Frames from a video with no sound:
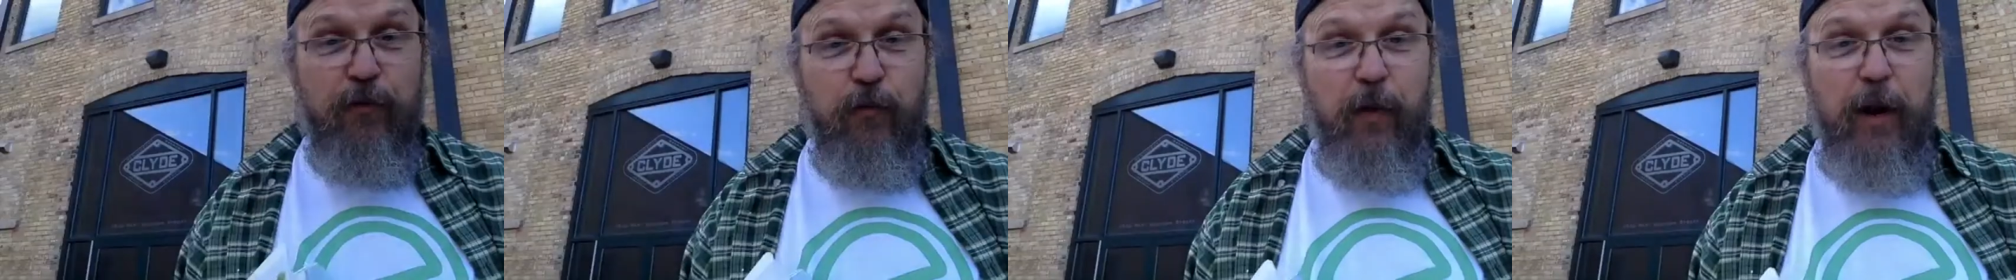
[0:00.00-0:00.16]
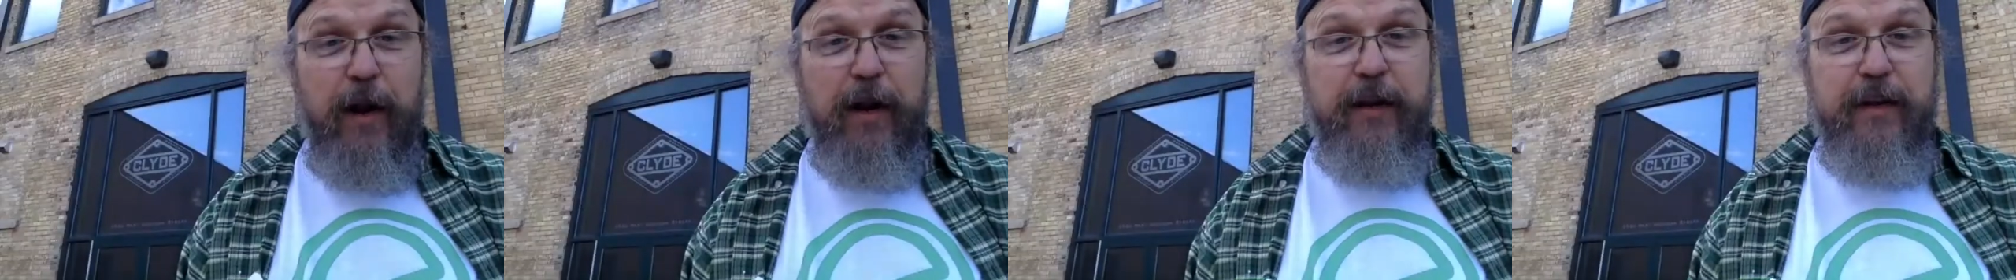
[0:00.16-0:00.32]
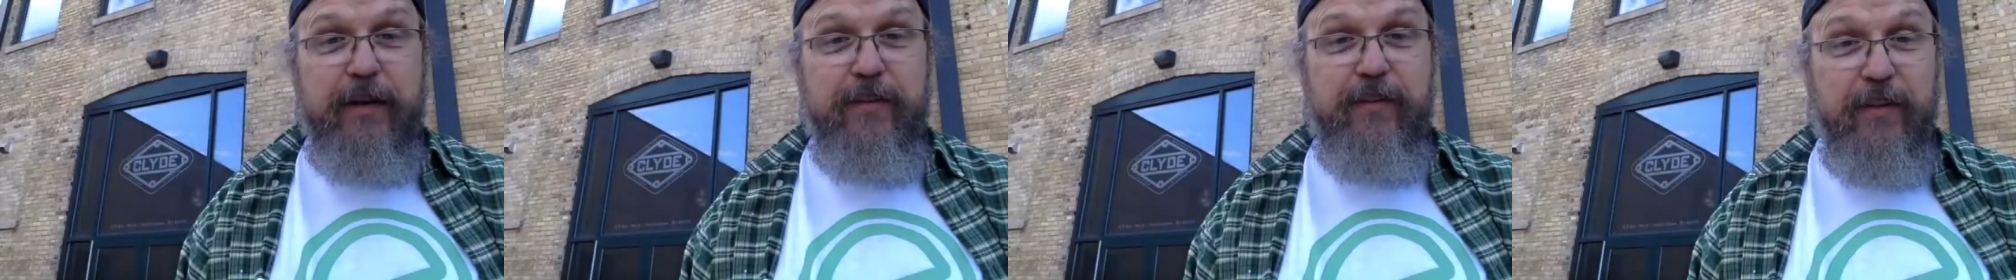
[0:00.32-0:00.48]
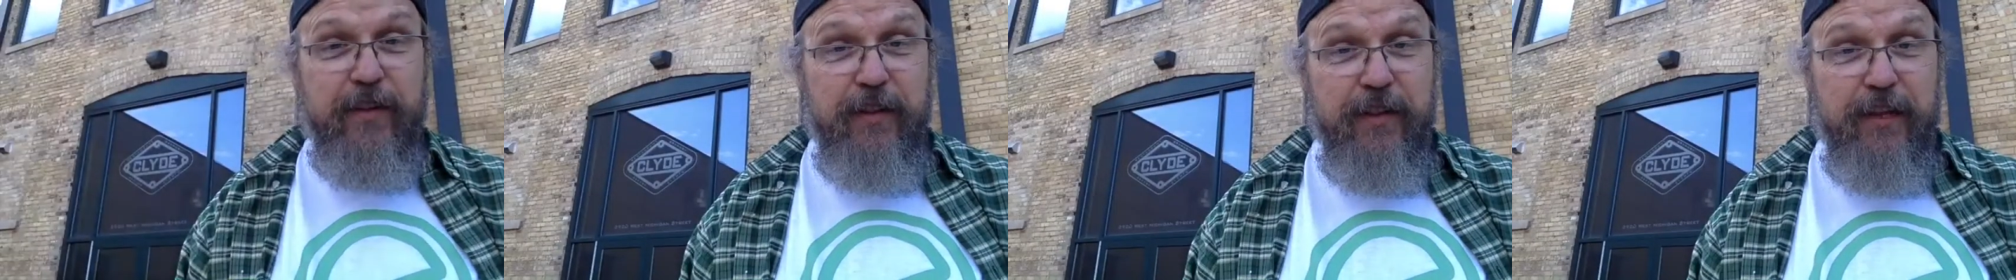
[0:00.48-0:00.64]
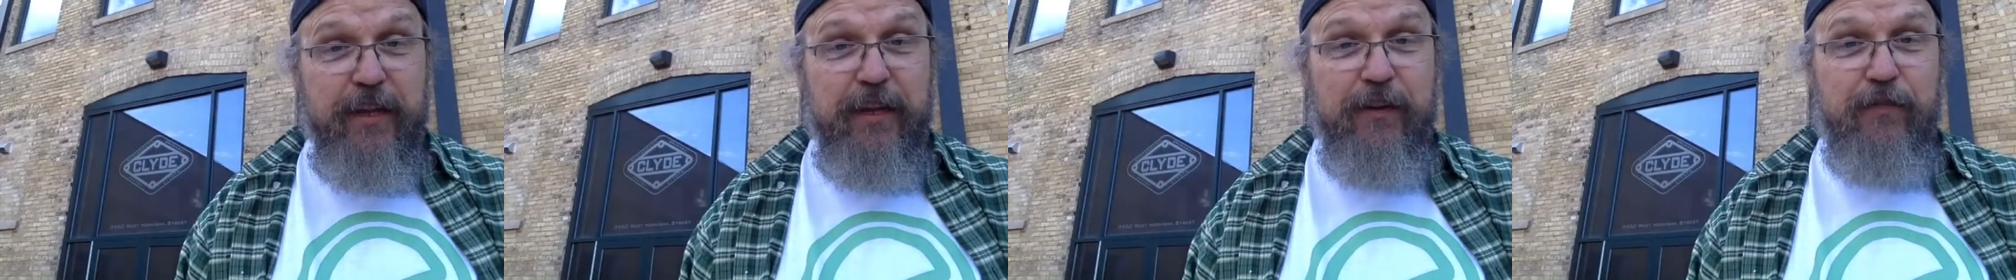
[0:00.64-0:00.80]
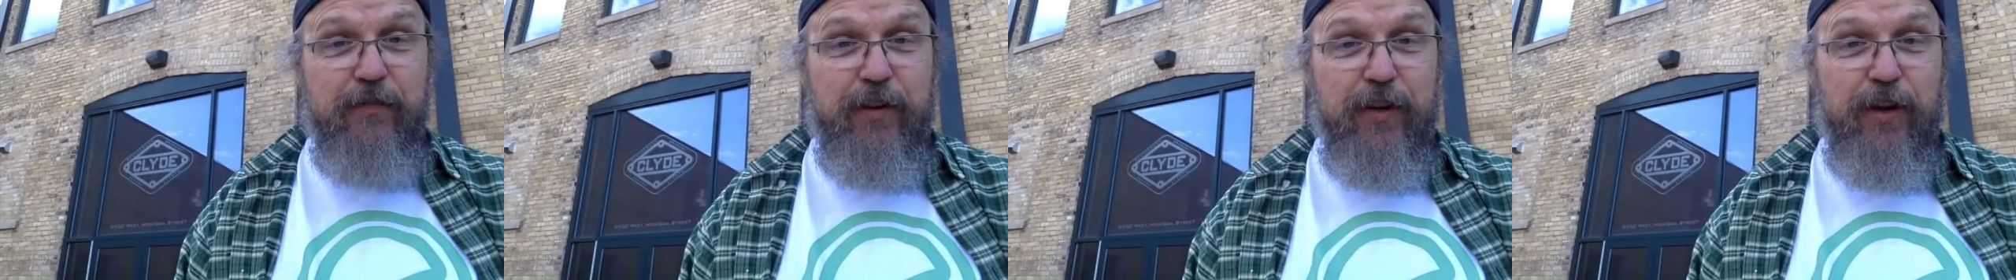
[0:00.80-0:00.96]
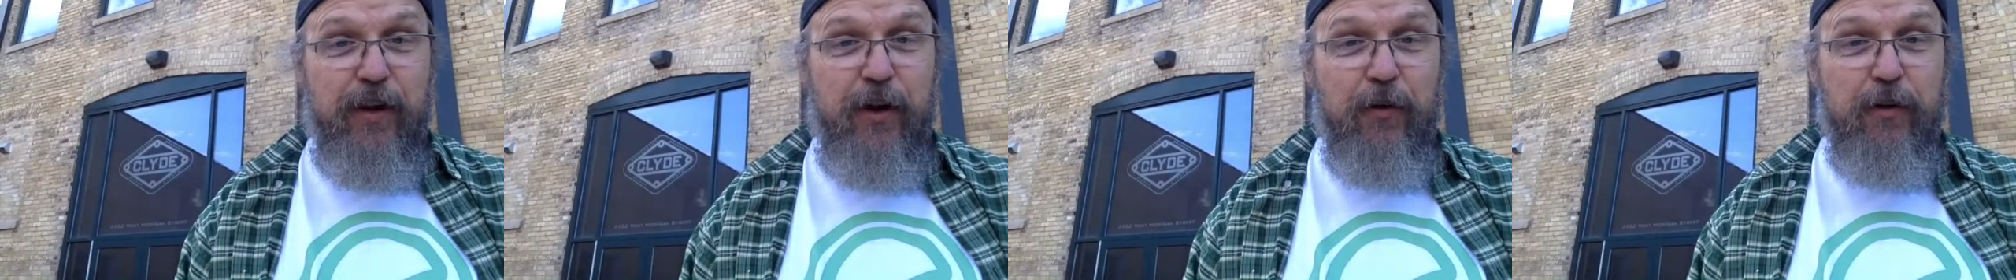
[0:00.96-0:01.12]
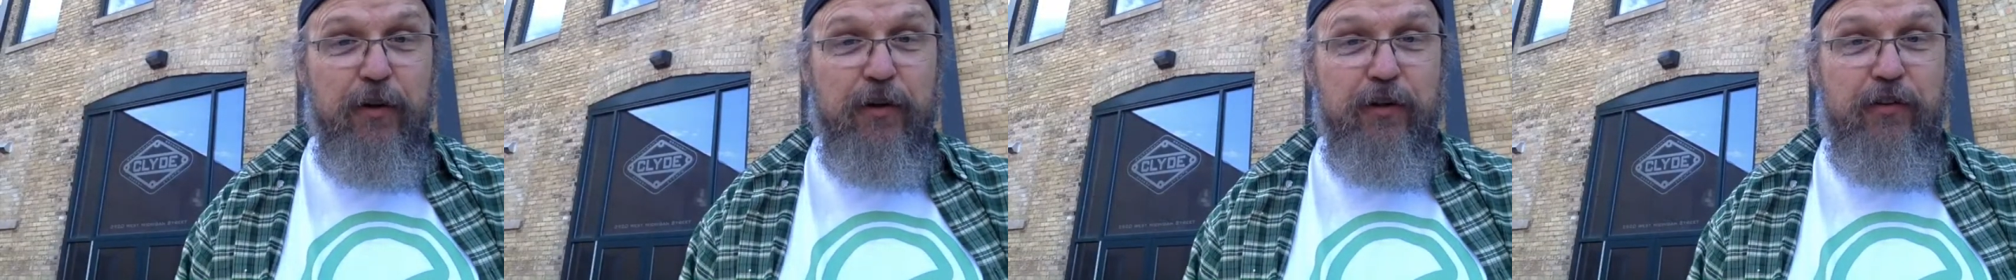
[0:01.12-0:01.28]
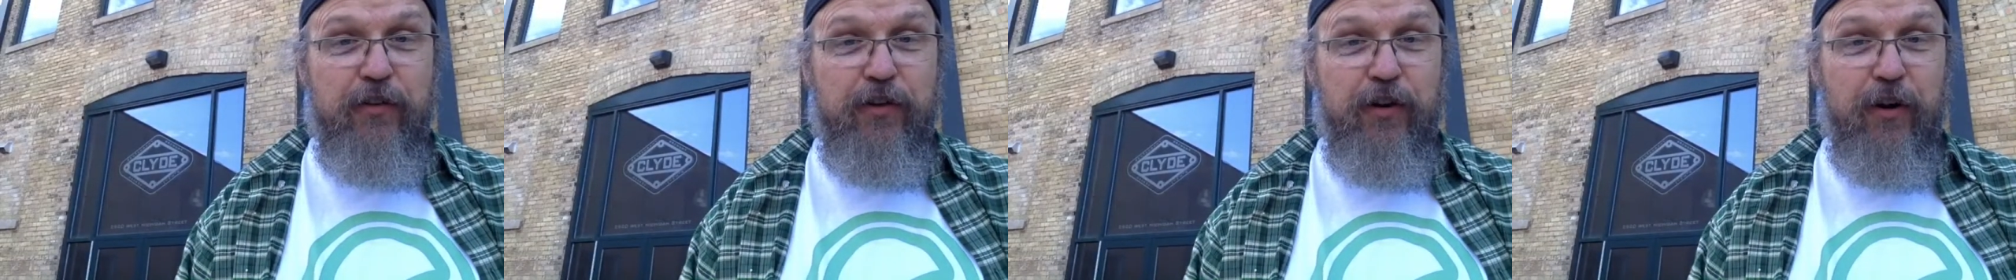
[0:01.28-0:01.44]
ready to leave to go
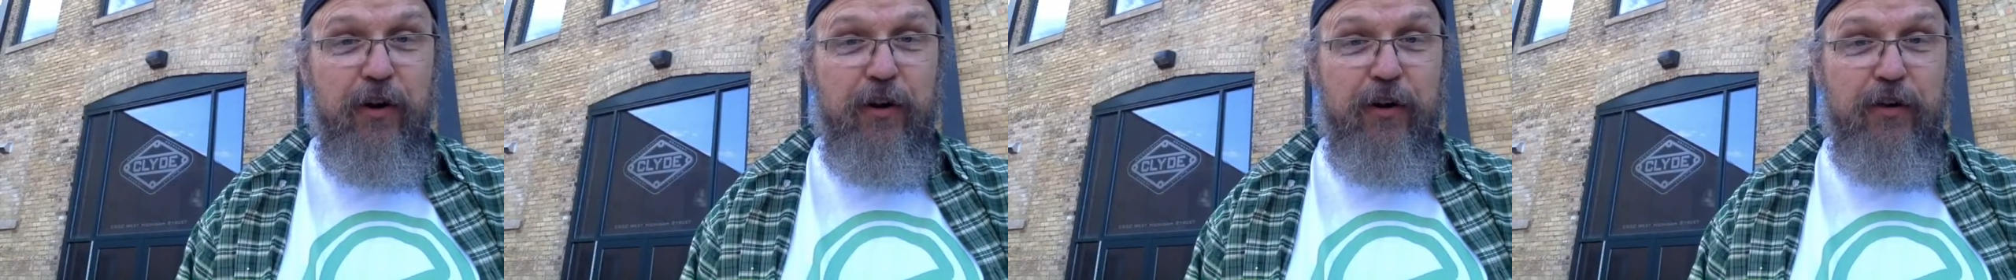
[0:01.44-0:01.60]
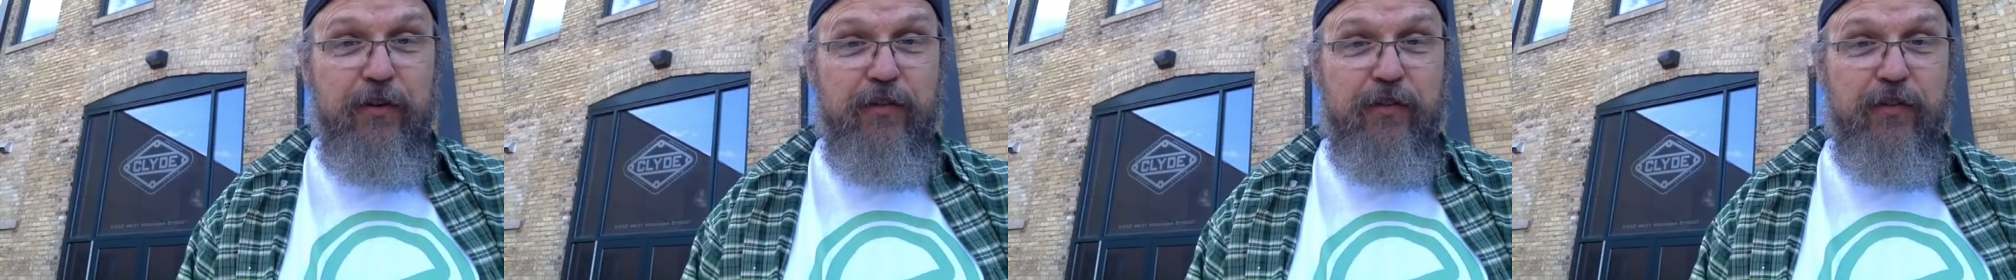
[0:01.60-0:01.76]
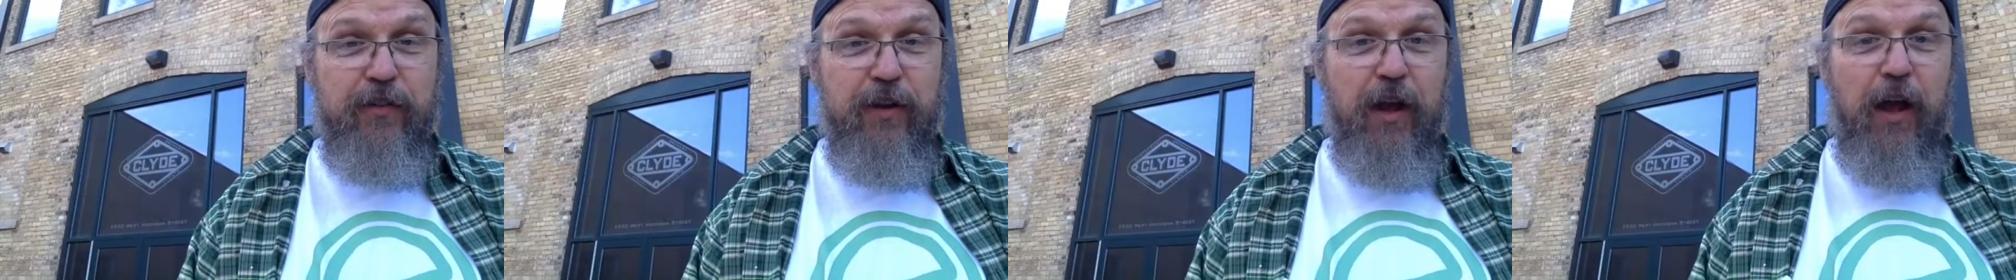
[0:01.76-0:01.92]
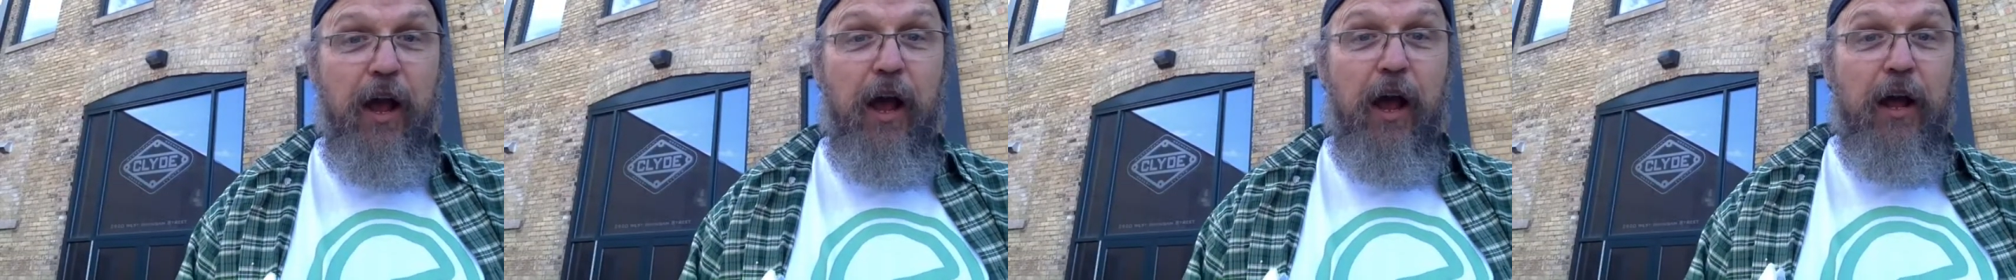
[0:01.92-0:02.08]
to church.